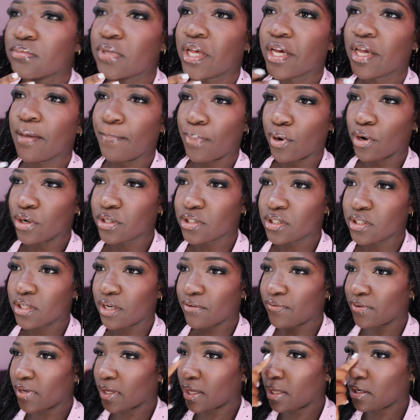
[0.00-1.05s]
like in person, I
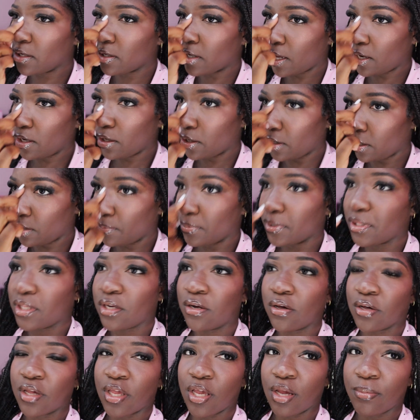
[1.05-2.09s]
feel like I look kind of good, but then
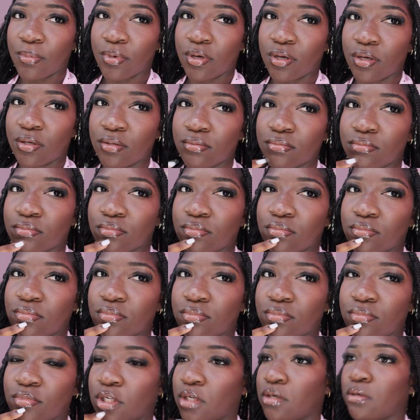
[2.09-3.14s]
on camera,
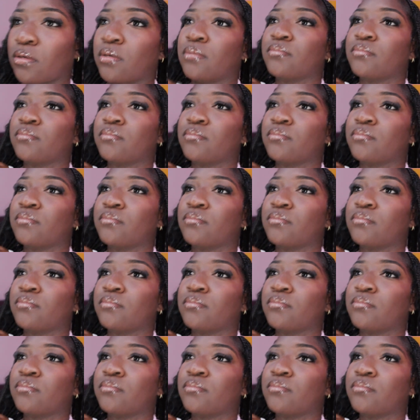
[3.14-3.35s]
no.